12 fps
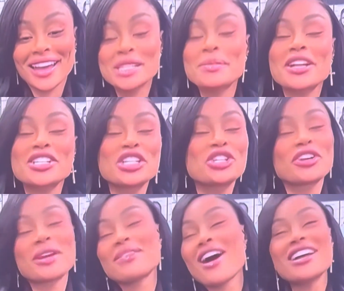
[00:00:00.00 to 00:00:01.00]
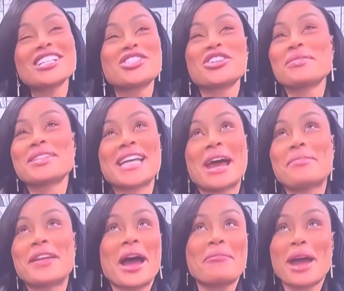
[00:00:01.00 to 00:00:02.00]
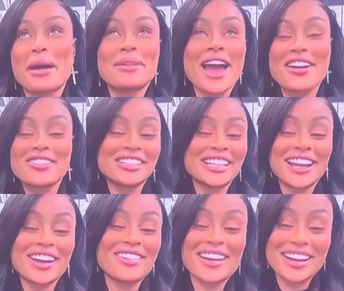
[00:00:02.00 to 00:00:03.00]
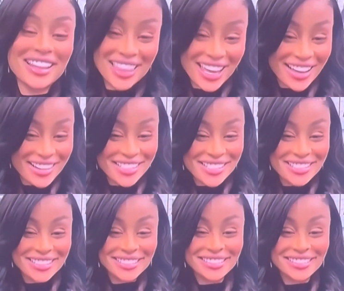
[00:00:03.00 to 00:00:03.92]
Especially Dream. Long as Dream is happy, I'm happy. I don't really care about anything else.